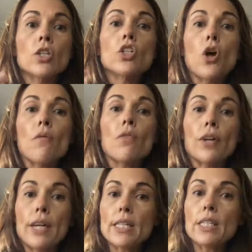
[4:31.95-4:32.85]
Don't
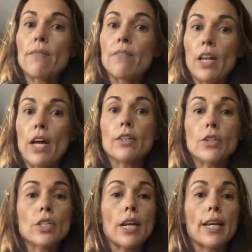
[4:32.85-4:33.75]
forget to fill out your
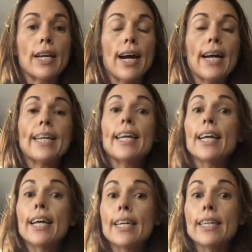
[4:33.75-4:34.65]
study guide
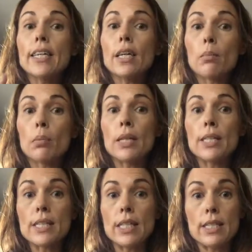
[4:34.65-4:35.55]
in
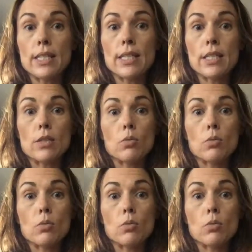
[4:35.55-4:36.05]
complete sentences,